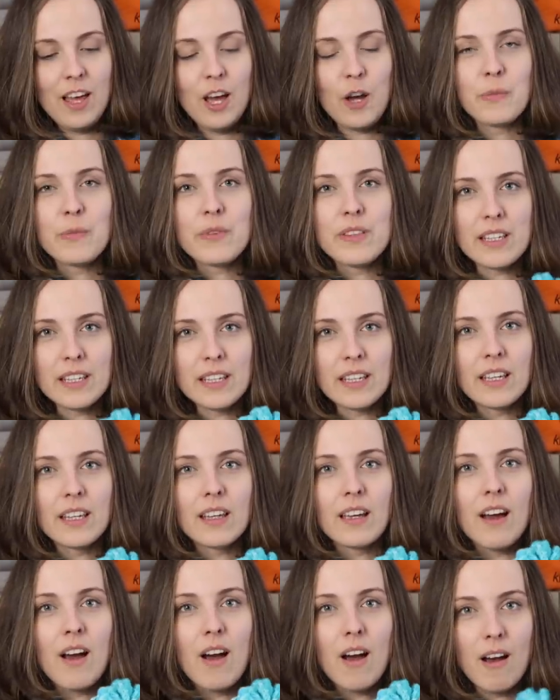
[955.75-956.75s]
I'm
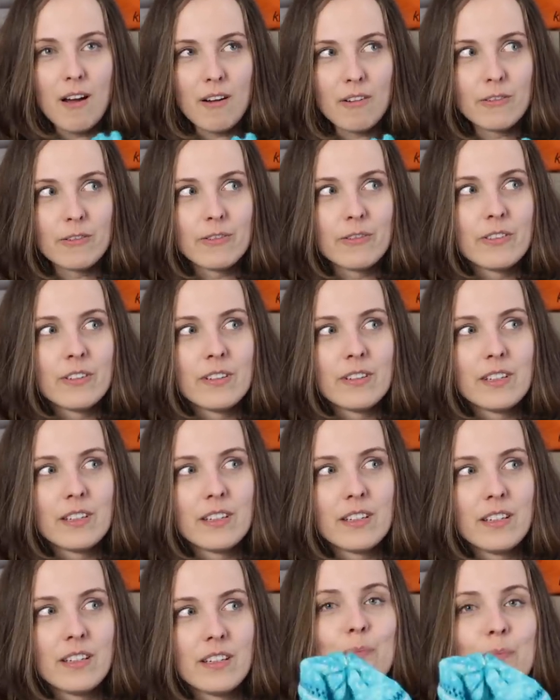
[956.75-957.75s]
thinking of
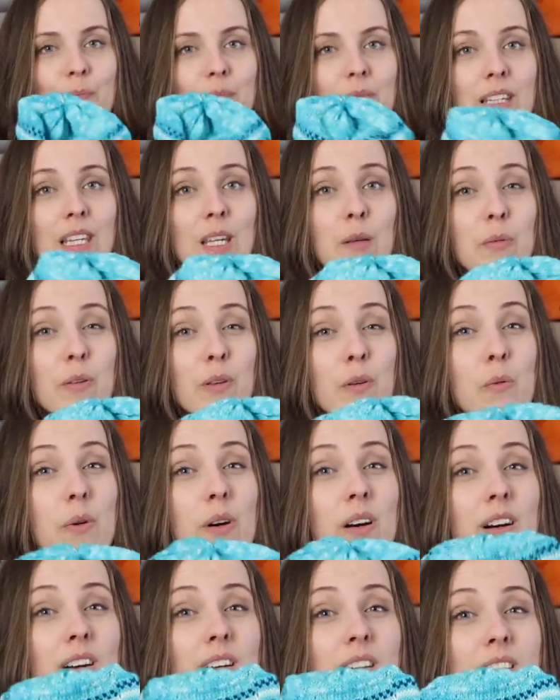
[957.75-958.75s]
keeping
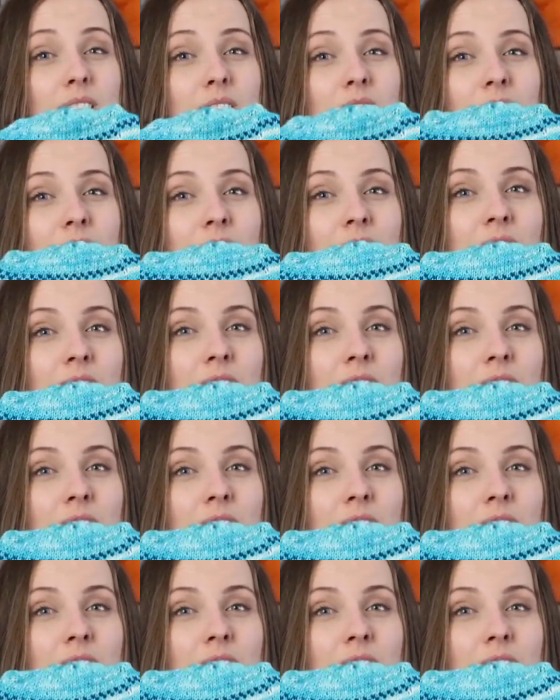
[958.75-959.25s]
one